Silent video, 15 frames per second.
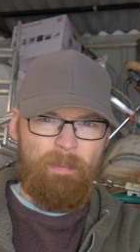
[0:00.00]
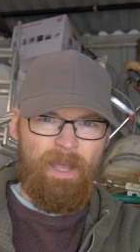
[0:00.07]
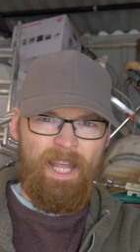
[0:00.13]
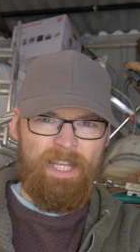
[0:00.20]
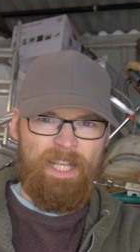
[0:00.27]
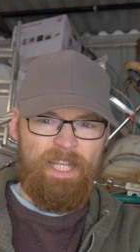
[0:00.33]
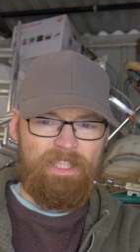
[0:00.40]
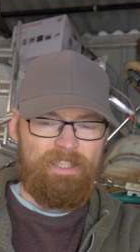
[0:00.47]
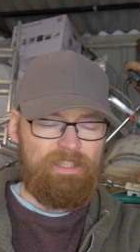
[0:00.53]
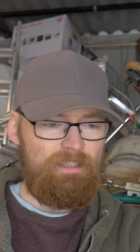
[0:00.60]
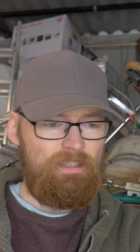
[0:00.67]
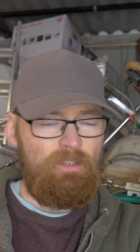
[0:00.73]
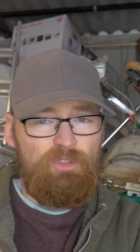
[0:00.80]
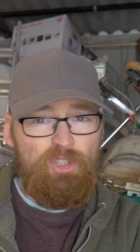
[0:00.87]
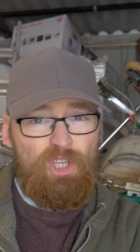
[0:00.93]
barely anything.
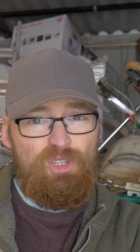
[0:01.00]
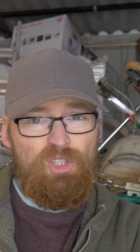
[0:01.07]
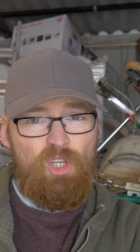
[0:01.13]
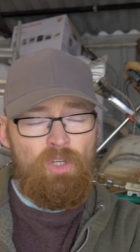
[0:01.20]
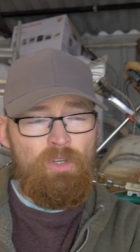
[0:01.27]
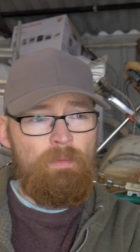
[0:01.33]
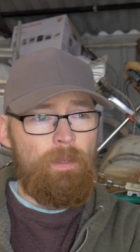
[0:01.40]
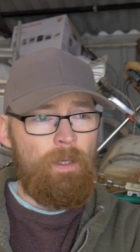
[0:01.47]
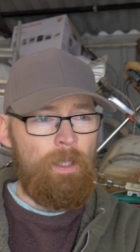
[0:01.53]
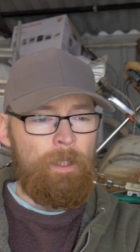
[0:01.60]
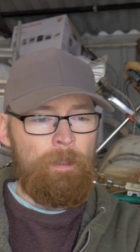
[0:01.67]
Go on YouTube.